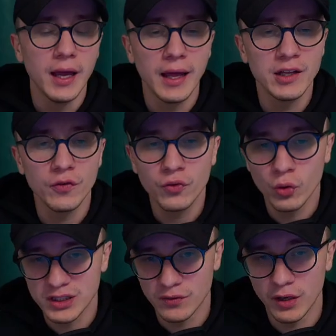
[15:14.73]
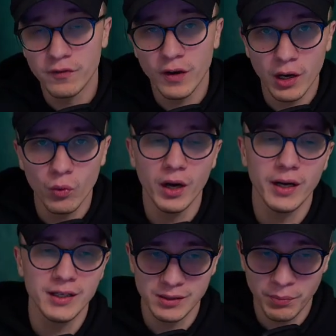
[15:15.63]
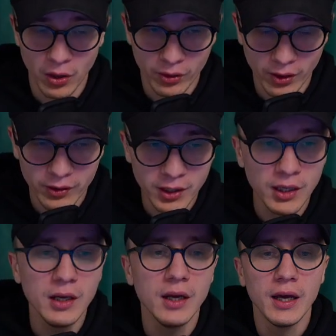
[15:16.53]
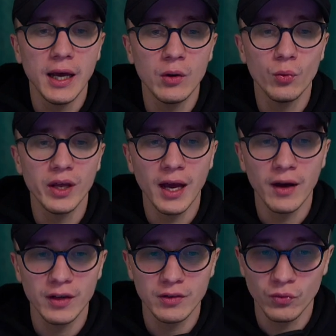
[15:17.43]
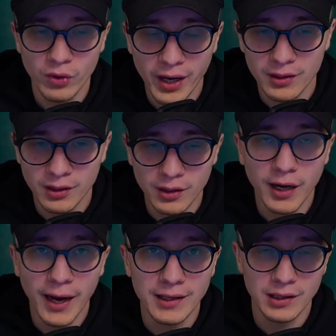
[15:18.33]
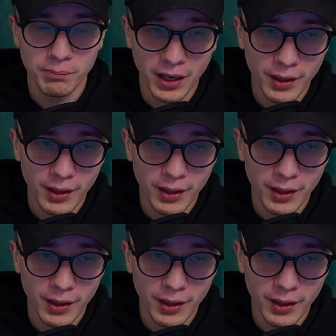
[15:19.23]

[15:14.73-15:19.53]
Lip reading: then, of course, the very final one is the power guarantee. And we have it right here at the bottom.